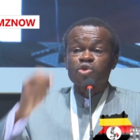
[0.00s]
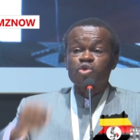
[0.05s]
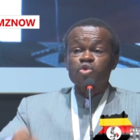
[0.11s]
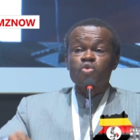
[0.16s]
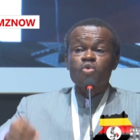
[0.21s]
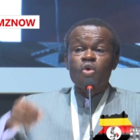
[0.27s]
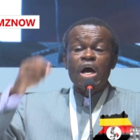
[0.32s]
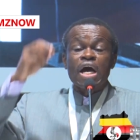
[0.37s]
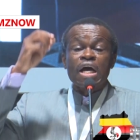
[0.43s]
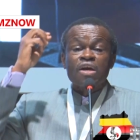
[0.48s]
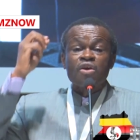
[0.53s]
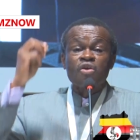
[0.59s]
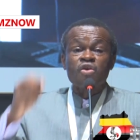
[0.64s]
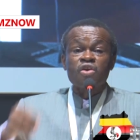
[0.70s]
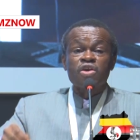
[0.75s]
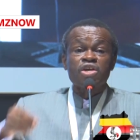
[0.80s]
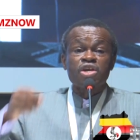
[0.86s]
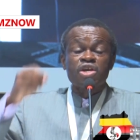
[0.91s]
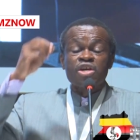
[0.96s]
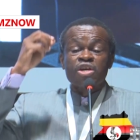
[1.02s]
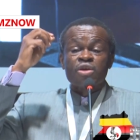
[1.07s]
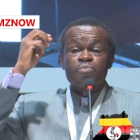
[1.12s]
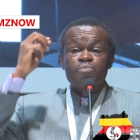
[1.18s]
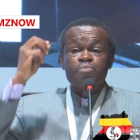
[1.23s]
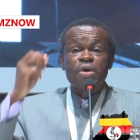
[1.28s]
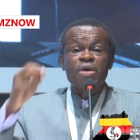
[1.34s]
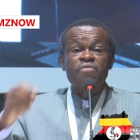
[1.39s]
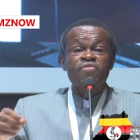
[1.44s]
to wallow in
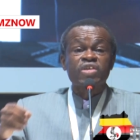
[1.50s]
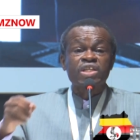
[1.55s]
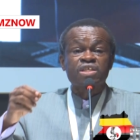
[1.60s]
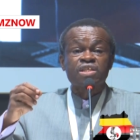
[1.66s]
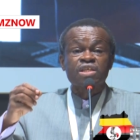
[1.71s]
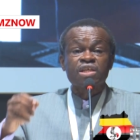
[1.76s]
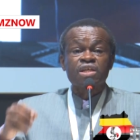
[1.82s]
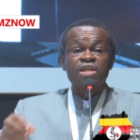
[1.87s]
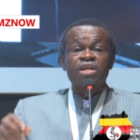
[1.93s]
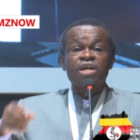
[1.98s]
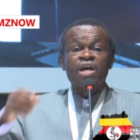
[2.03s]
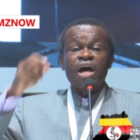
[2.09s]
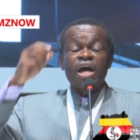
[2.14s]
poverty